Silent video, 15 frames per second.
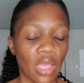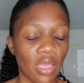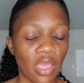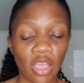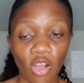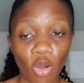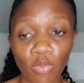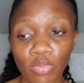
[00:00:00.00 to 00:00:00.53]
a
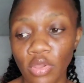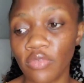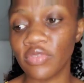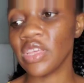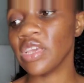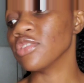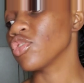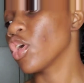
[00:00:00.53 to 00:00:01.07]
couple of
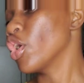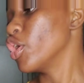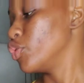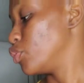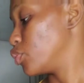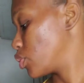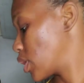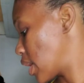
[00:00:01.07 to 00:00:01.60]
things
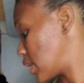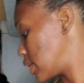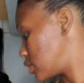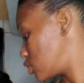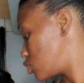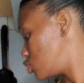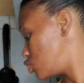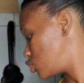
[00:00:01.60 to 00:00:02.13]
you can
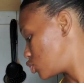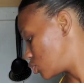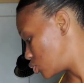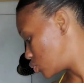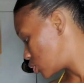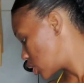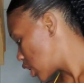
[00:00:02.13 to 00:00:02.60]
do